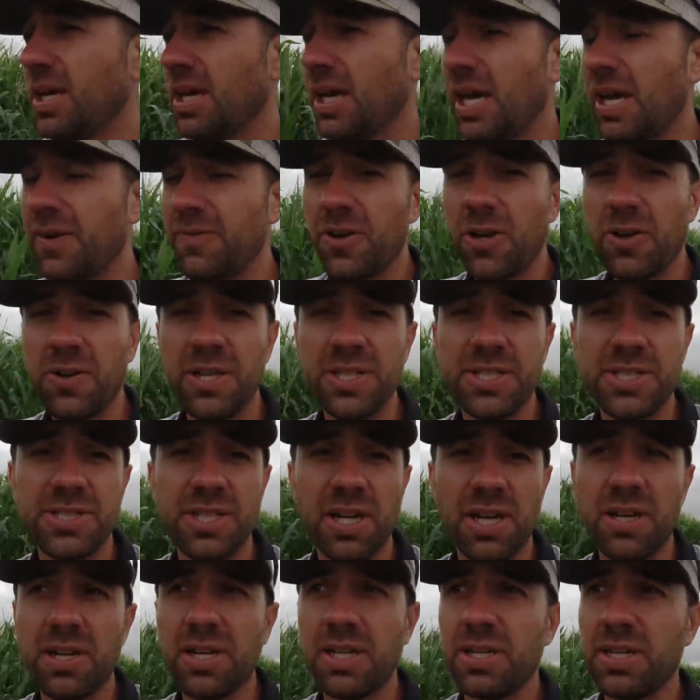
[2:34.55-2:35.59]
I've already
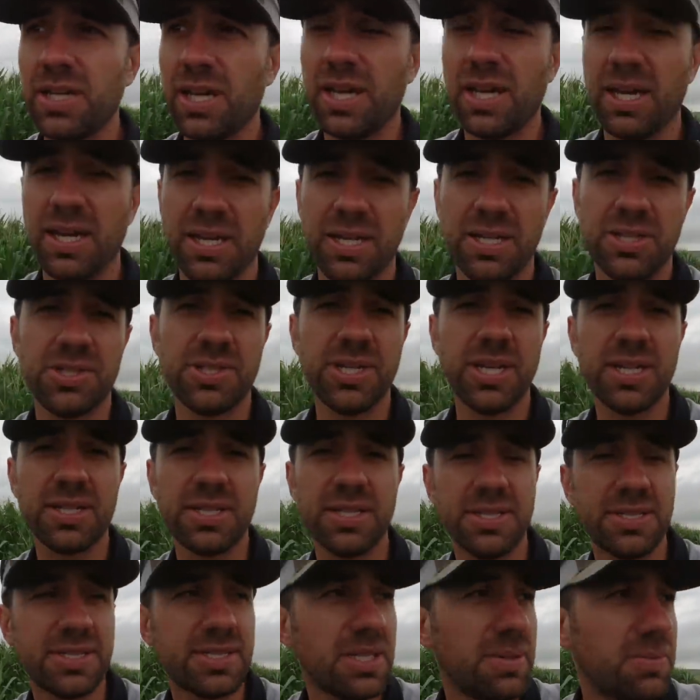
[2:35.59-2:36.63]
started
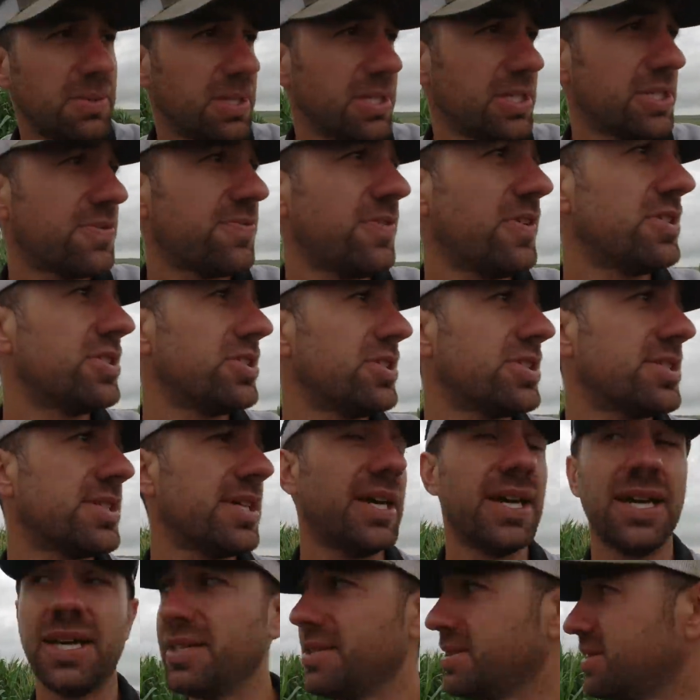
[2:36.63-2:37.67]
injecting some of these
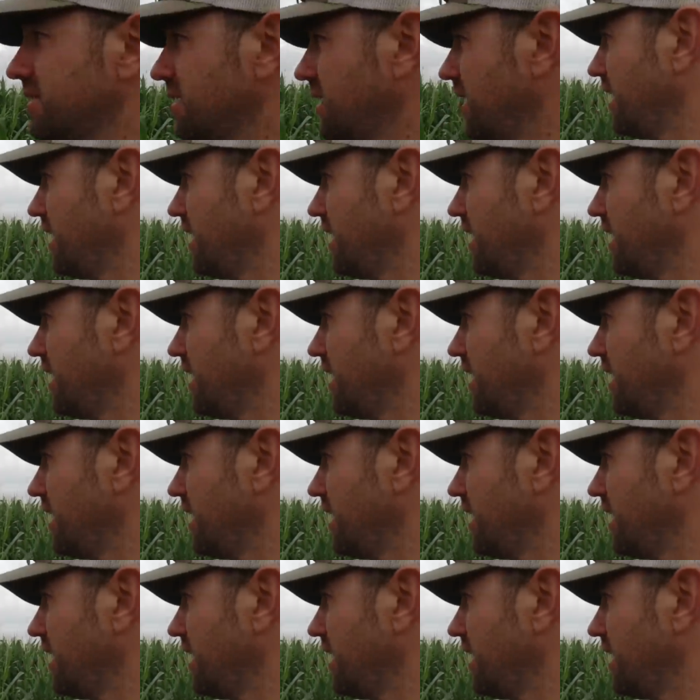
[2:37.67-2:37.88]
fungicides.